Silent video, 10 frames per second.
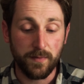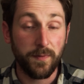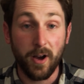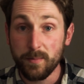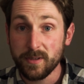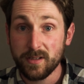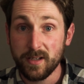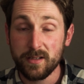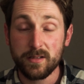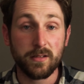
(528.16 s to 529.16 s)

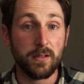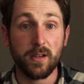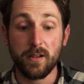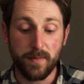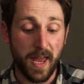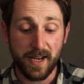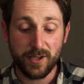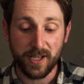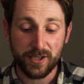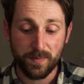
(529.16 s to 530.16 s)
pharmacies,
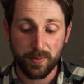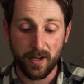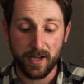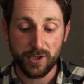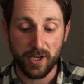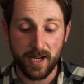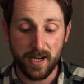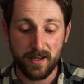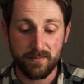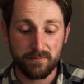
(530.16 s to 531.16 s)
NHS supply
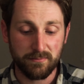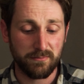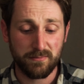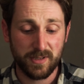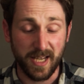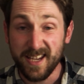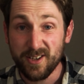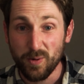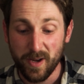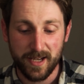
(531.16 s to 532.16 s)
chain,
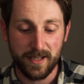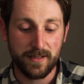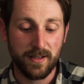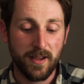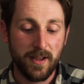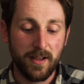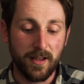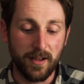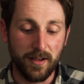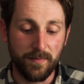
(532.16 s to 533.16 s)
takeaways.
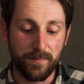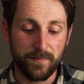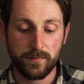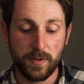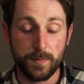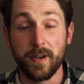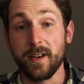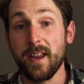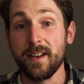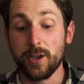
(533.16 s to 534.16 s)
There's
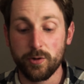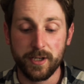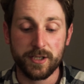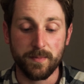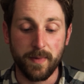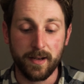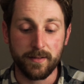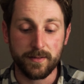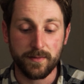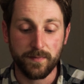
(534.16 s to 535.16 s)
been an increased
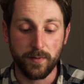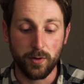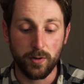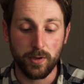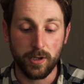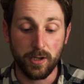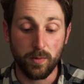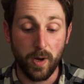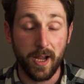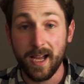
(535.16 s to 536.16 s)
demand for
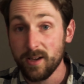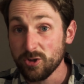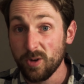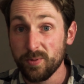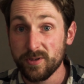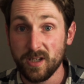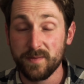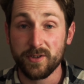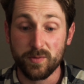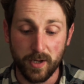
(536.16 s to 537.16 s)
warehouse
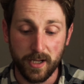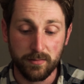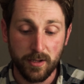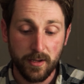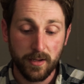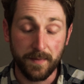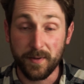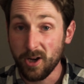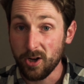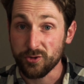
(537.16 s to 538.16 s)
operatives as well
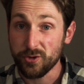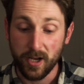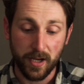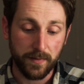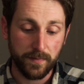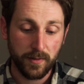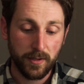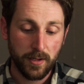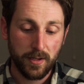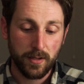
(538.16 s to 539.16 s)
if you can't drive.
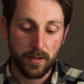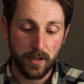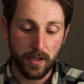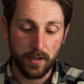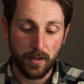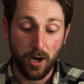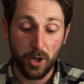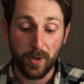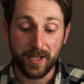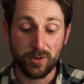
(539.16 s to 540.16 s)

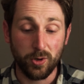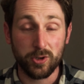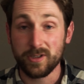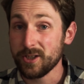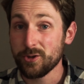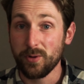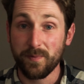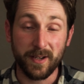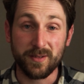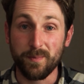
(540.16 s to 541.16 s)
Hardware stores like
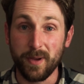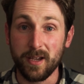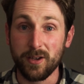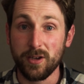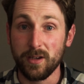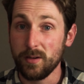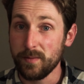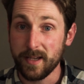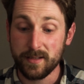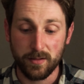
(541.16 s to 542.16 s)
Screwfix and
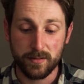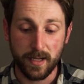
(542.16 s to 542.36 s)
B&Q, they're still